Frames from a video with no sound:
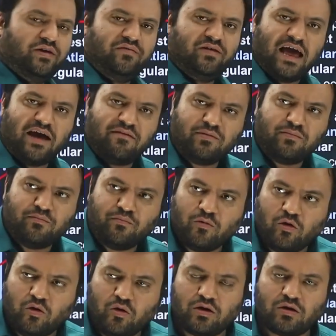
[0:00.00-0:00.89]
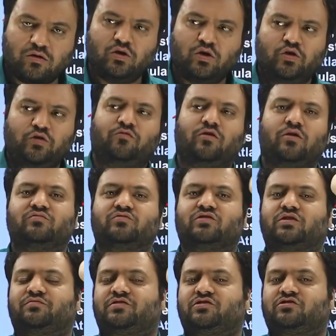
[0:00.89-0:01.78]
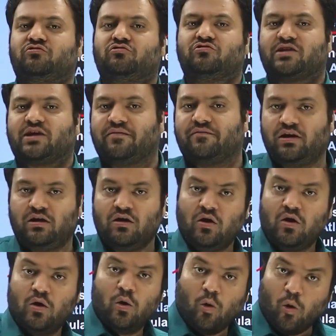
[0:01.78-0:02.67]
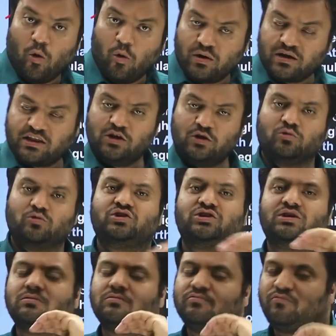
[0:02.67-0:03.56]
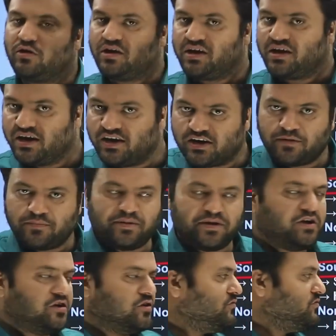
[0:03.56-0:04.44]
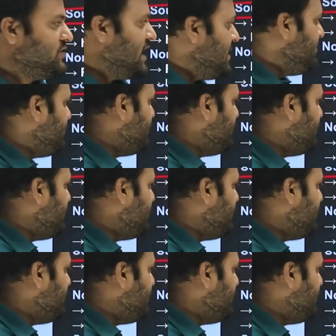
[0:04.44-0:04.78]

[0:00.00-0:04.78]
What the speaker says: have a more uniform surface to travel over the ocean for a greater period of time.